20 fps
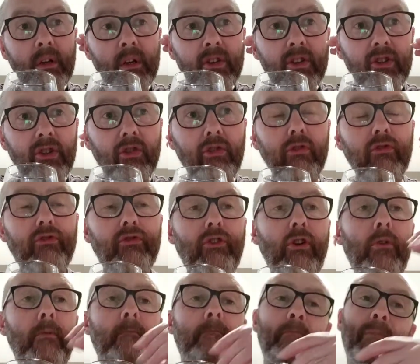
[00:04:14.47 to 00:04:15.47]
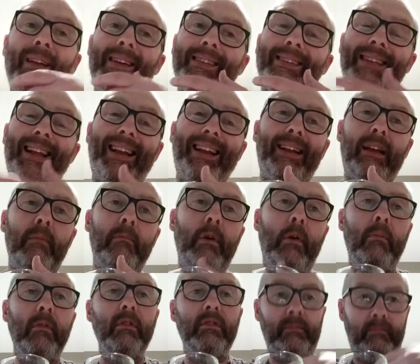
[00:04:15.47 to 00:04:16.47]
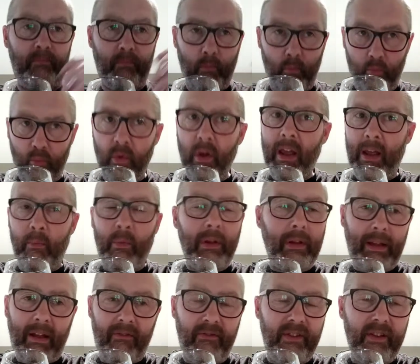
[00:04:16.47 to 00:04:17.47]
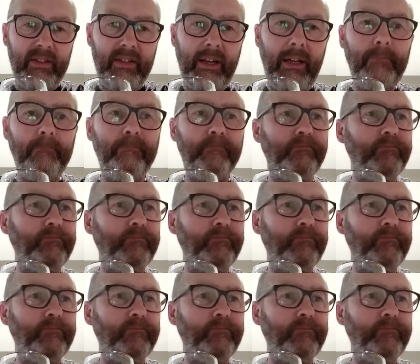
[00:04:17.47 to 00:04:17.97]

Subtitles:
subtle fruit, delicate bubbles. It will get fizzier.